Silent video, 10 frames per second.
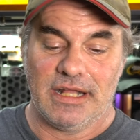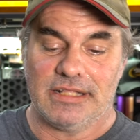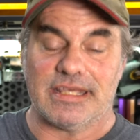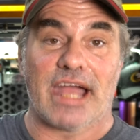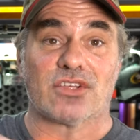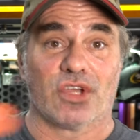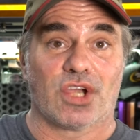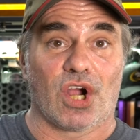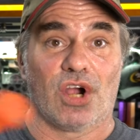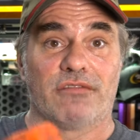It's actually
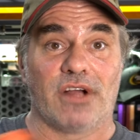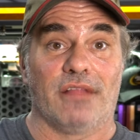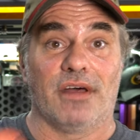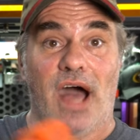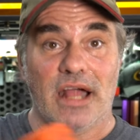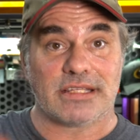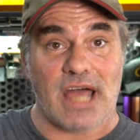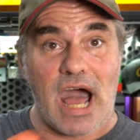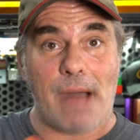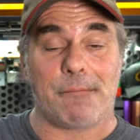curved on the
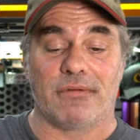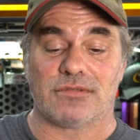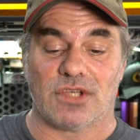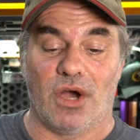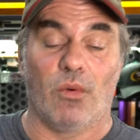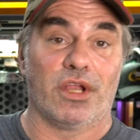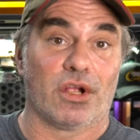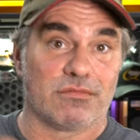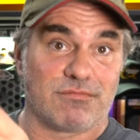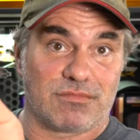top, so when
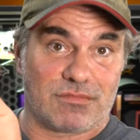you're